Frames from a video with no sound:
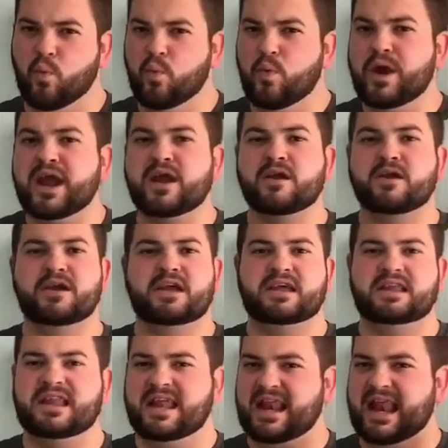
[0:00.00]

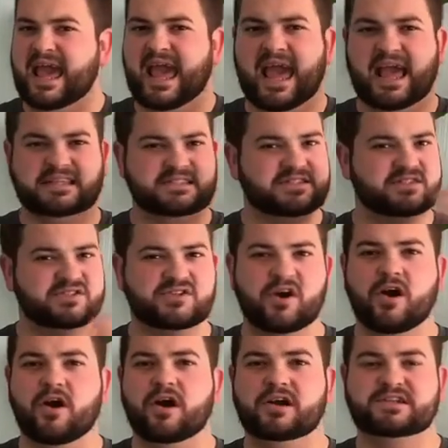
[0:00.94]
wearied and has
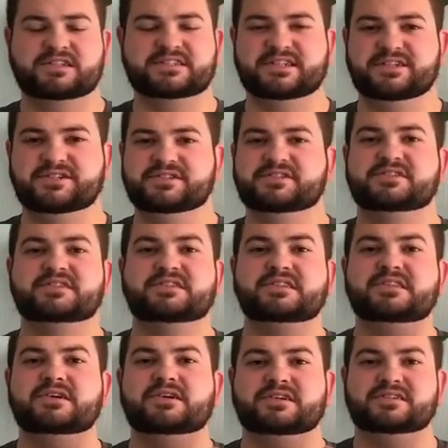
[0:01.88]
scars, and he just
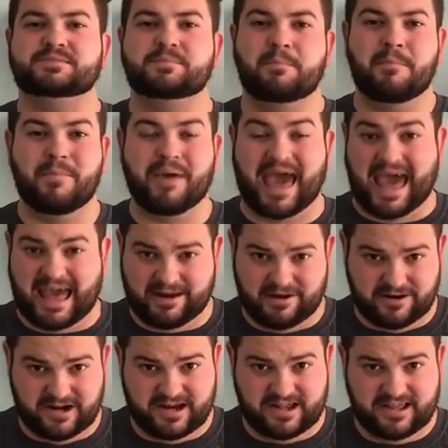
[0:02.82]
looks
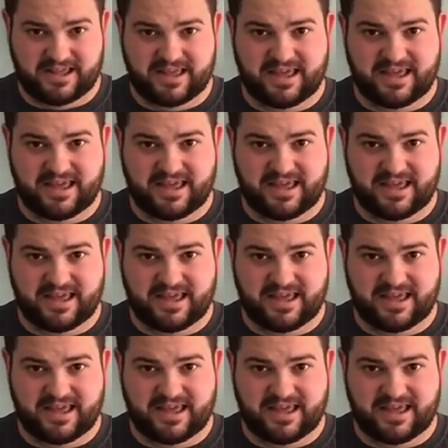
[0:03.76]
battered.